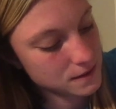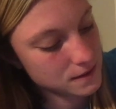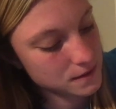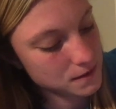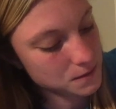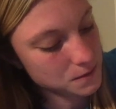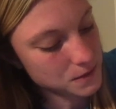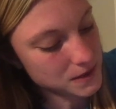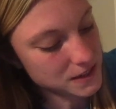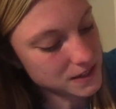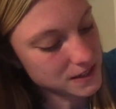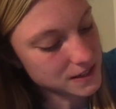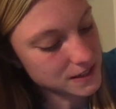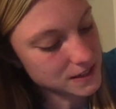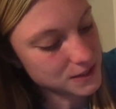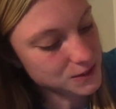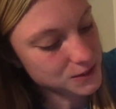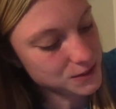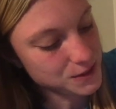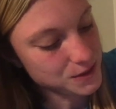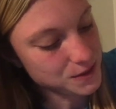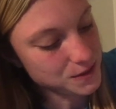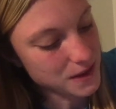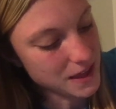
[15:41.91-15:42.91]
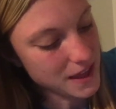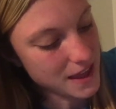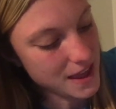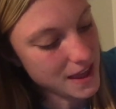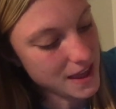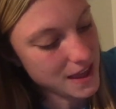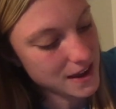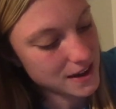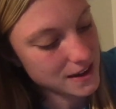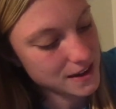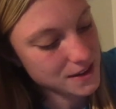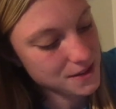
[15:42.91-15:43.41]
We didn't do
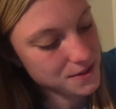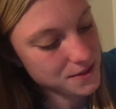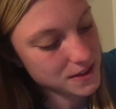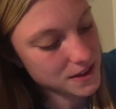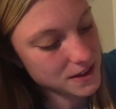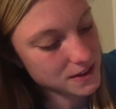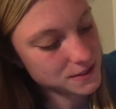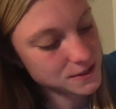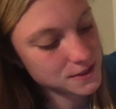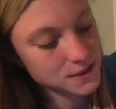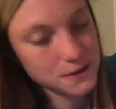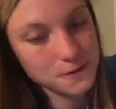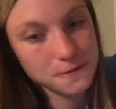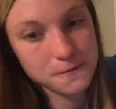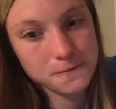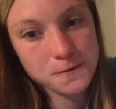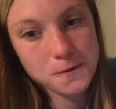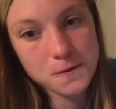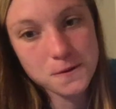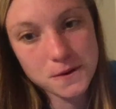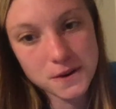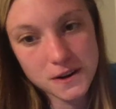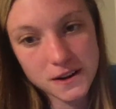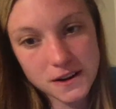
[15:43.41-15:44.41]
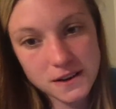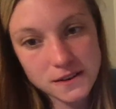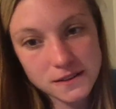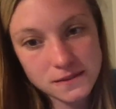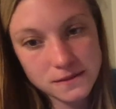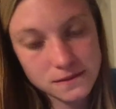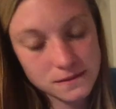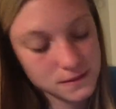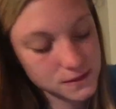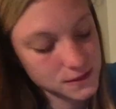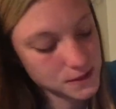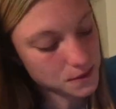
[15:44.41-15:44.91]
anything to the 4,
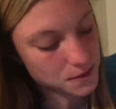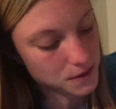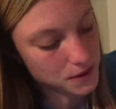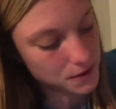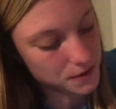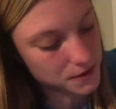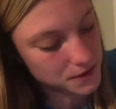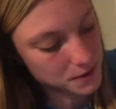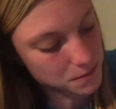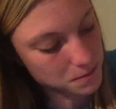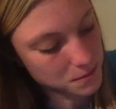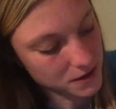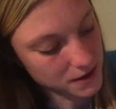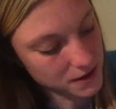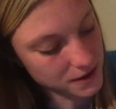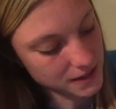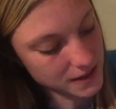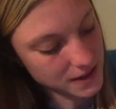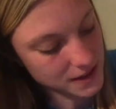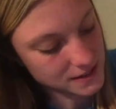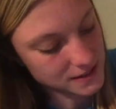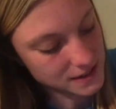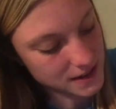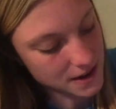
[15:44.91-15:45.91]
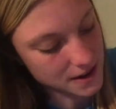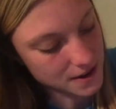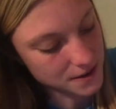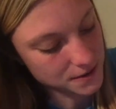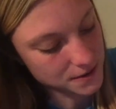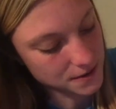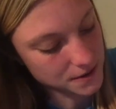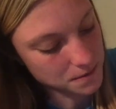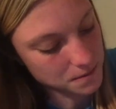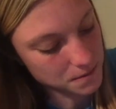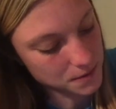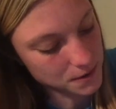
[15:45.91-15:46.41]
so we're going to bring that down
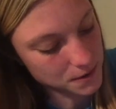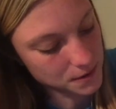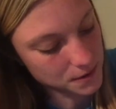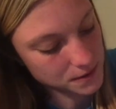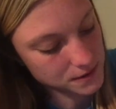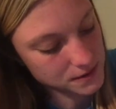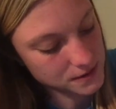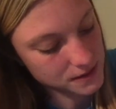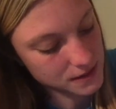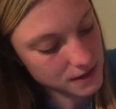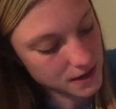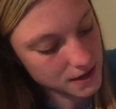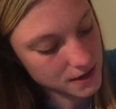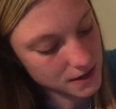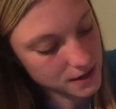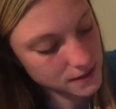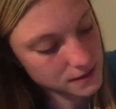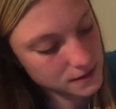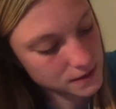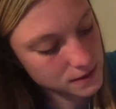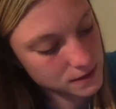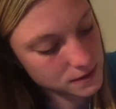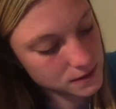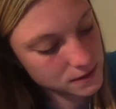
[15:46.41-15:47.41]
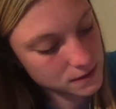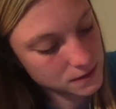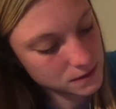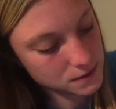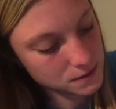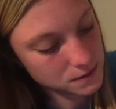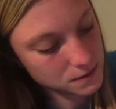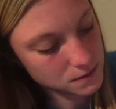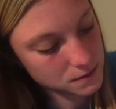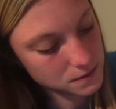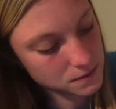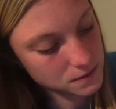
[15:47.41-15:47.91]
on both sides.
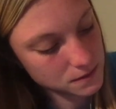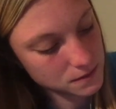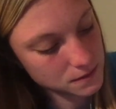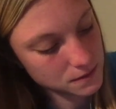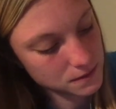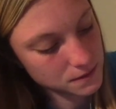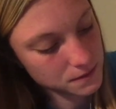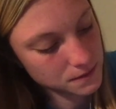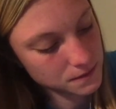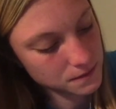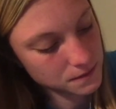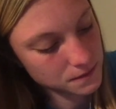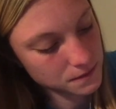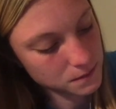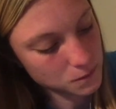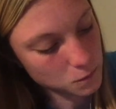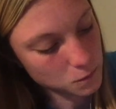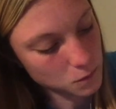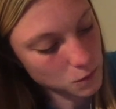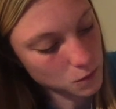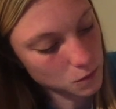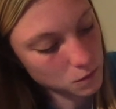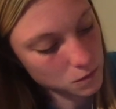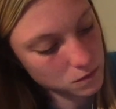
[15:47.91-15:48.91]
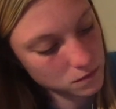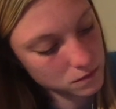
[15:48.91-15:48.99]
Whoa.